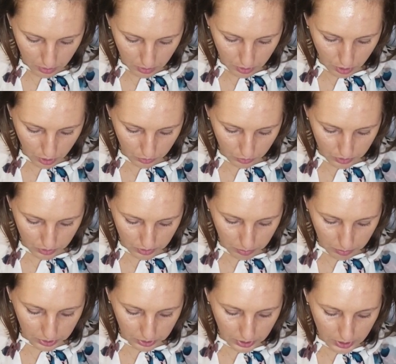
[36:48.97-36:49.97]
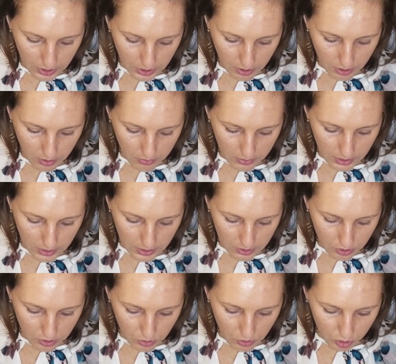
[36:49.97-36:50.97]
Note, the bleed air that
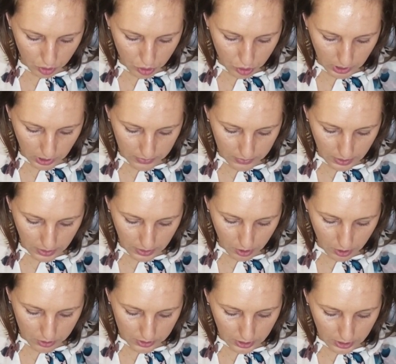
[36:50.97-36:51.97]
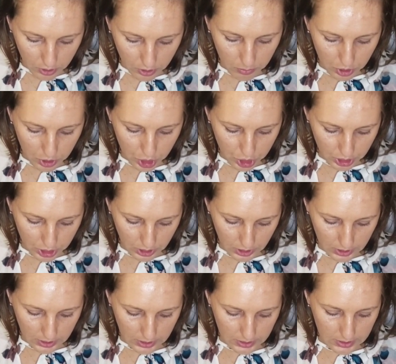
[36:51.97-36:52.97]
is used to drive the air cycle
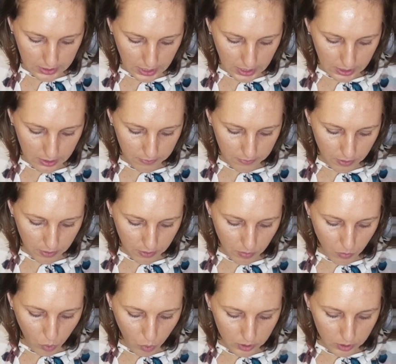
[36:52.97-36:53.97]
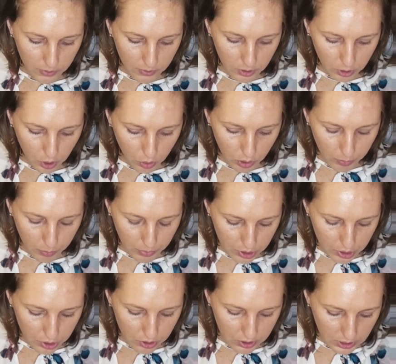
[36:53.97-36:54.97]
machine is taken from one of the lower
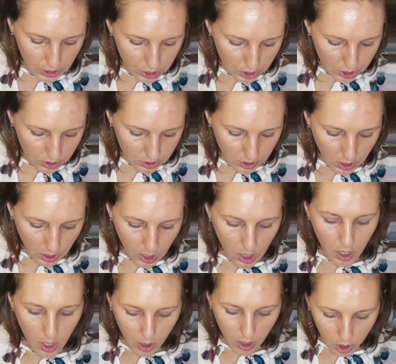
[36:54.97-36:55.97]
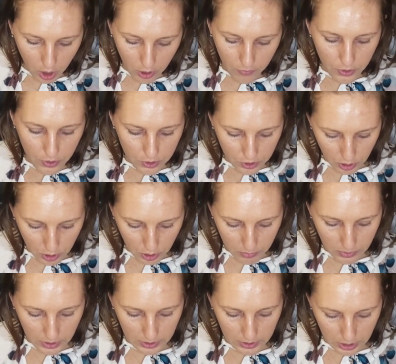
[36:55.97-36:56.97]
pressure stages of the
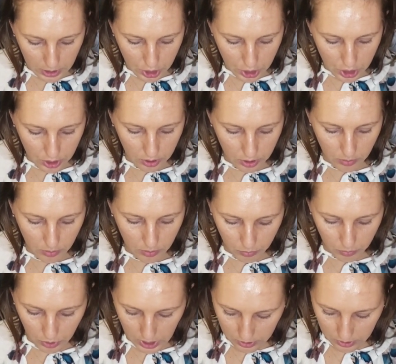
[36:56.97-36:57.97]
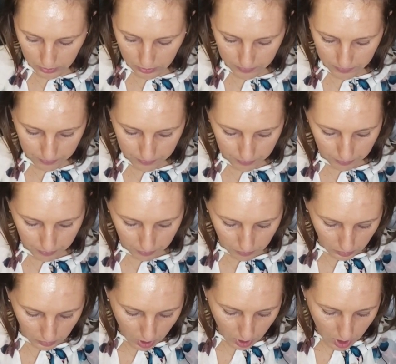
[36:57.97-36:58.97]
turbine engine compressor.
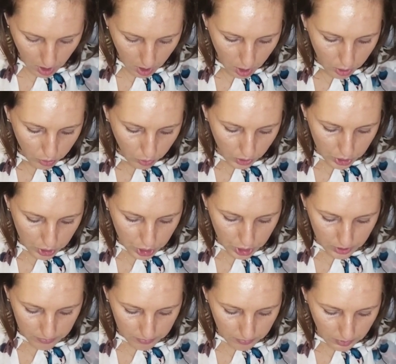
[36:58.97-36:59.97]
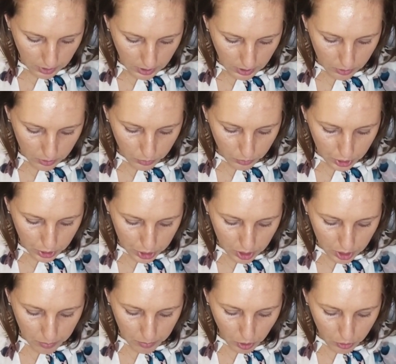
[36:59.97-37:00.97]
Question. At which
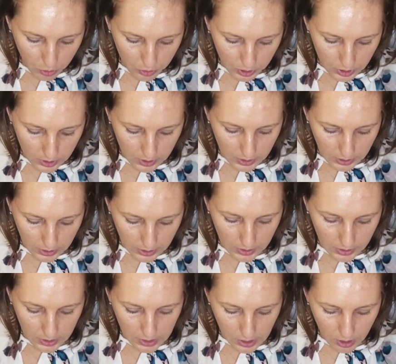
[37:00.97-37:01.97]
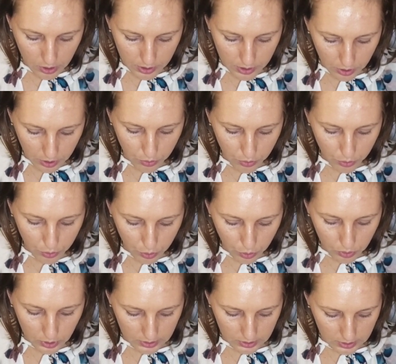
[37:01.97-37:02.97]
component in the air cycle
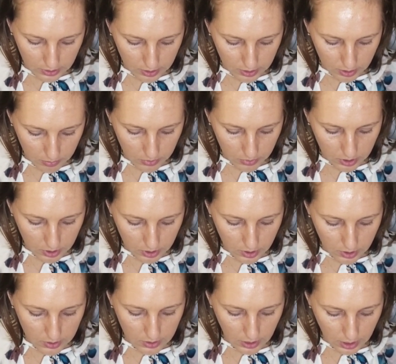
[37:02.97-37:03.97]
cooling system does